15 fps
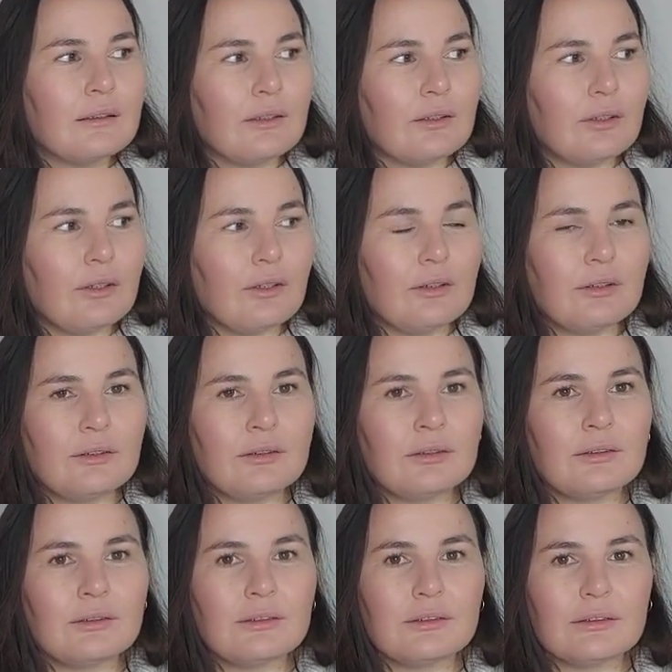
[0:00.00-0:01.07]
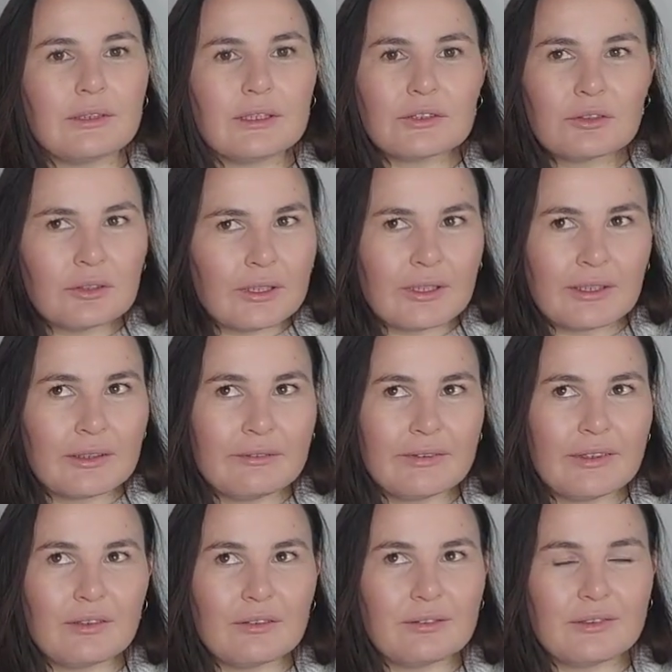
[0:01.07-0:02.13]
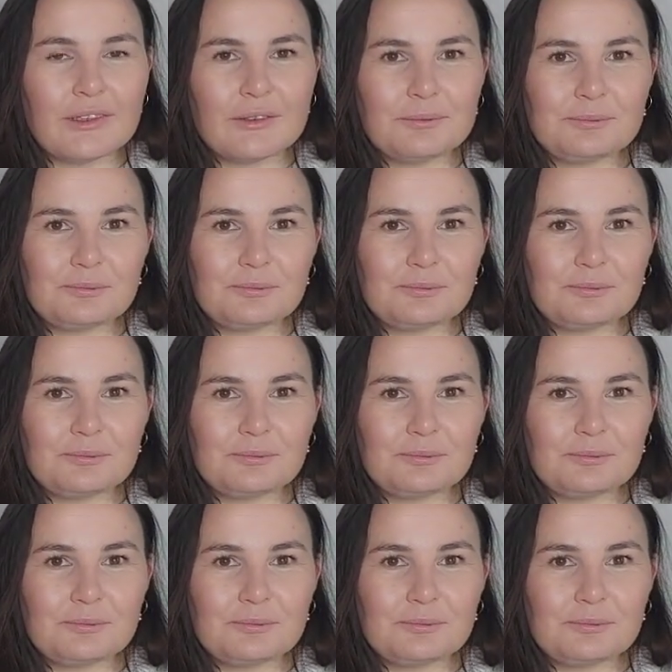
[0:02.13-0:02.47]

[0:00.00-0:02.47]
yeah, that's all that I can think of now.